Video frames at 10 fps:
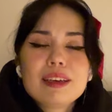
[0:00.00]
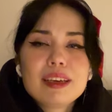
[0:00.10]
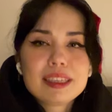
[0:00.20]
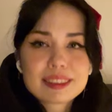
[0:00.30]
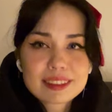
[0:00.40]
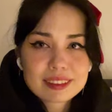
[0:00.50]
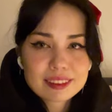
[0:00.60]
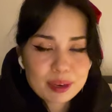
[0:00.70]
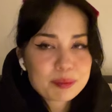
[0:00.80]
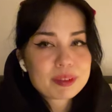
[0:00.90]
is
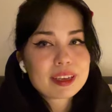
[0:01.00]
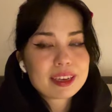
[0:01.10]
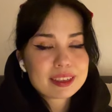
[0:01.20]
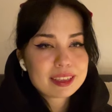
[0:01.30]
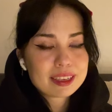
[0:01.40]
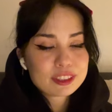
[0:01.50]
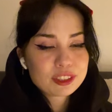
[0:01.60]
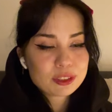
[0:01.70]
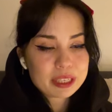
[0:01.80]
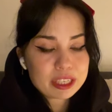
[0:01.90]
something that
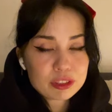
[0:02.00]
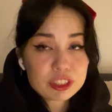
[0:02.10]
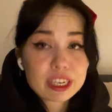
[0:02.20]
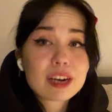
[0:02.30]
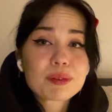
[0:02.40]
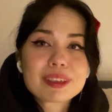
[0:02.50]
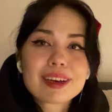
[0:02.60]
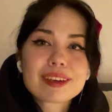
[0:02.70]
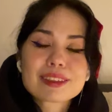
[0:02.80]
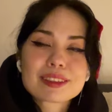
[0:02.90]
you can share with
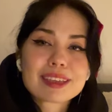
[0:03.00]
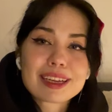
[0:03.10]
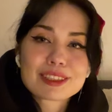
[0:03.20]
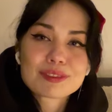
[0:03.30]
others, and that's